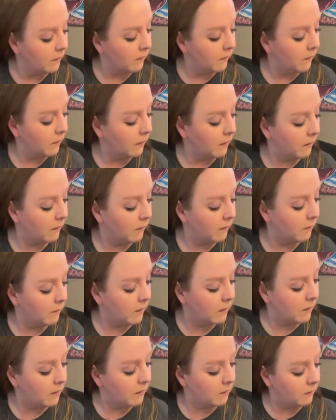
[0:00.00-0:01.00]
Let's get a
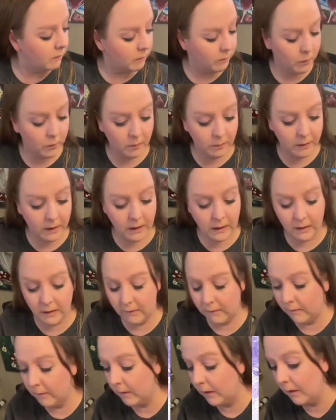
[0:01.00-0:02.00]
smidge more paint,
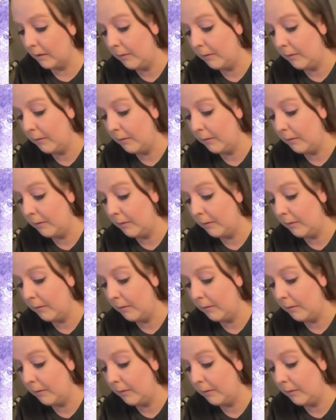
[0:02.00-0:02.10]
and